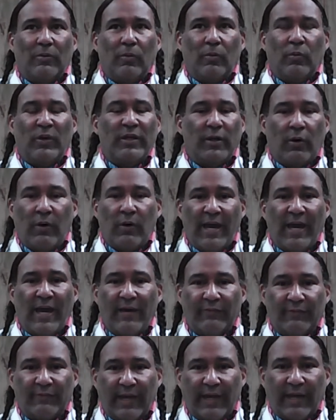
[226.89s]
We don't
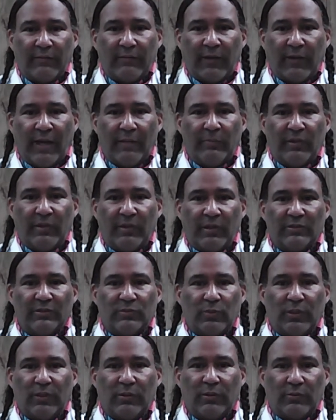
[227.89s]
have that, right? Because
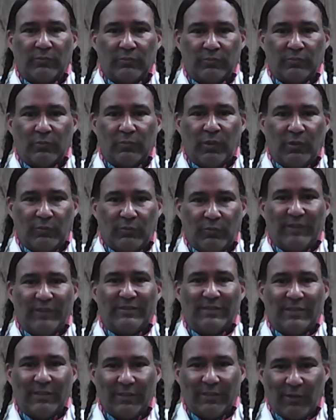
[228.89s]
we're
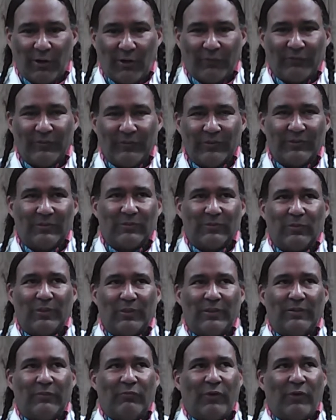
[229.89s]
renting an office and
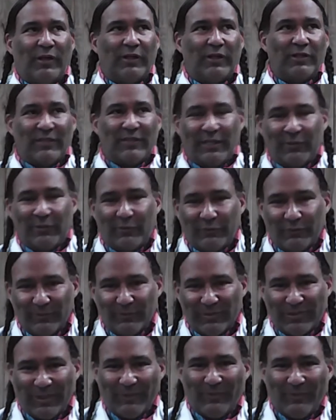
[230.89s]
we rent a theater from
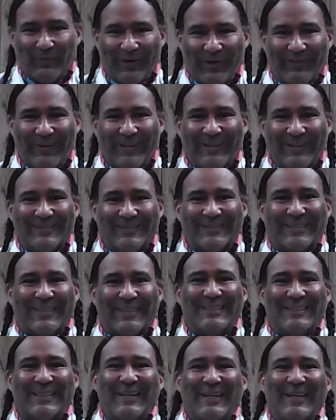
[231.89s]
somewhere else.
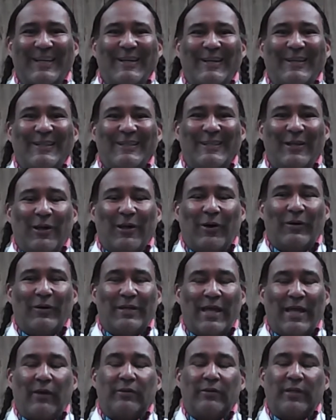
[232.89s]
And,
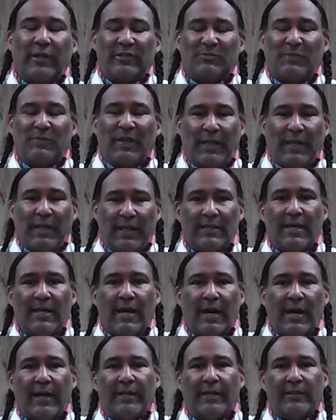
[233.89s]
now there's been
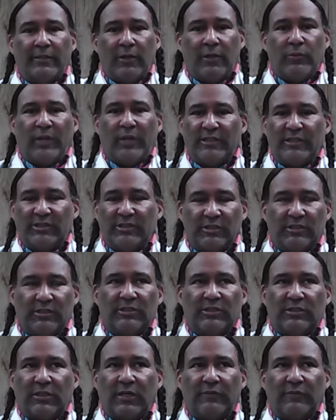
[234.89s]
in-kind donations and
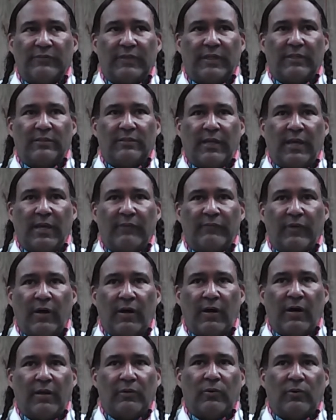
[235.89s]
stuff that have
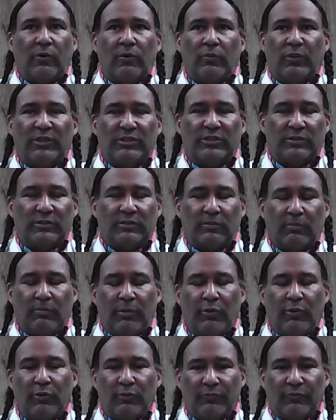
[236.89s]
gone on, which is
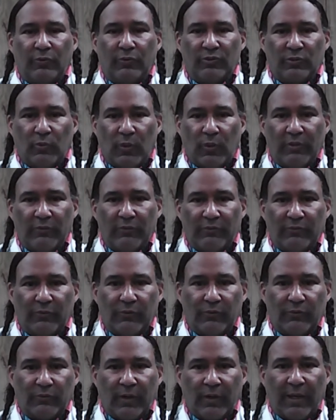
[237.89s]
beautiful. It's
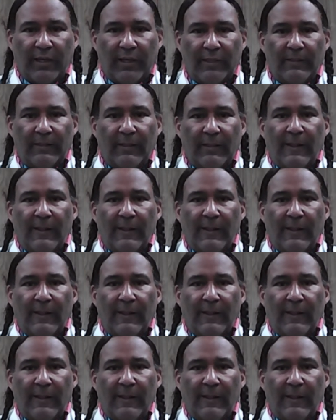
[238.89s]
wonderful, right?